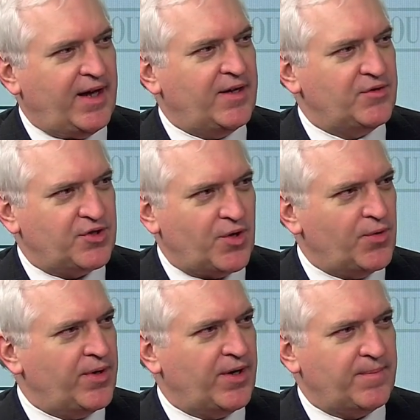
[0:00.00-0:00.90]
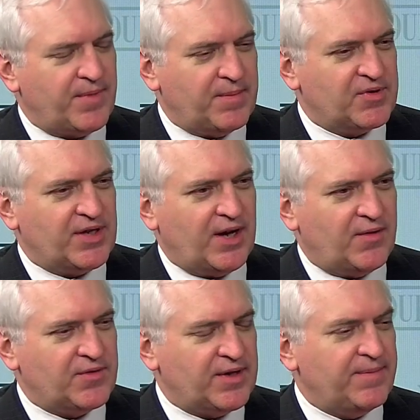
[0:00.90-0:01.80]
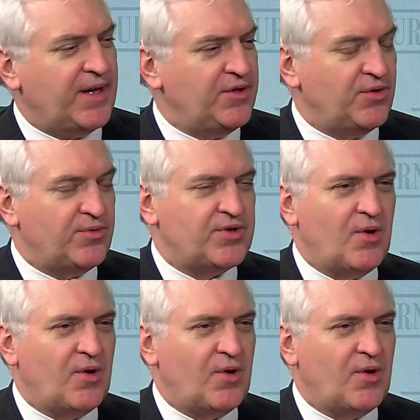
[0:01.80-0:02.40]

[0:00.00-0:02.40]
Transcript: and show themselves, they do.